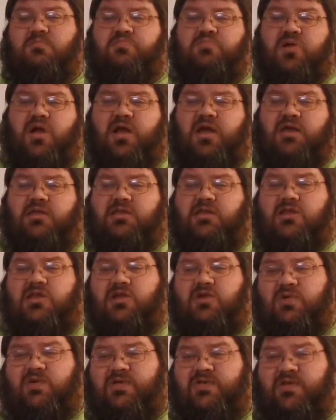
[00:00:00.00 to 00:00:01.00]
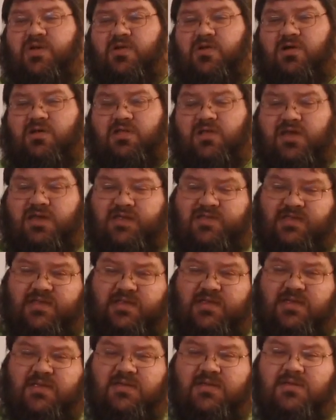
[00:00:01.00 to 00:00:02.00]
Probably the newest on our
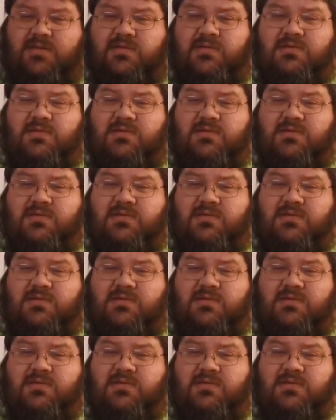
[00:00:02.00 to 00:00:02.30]
list.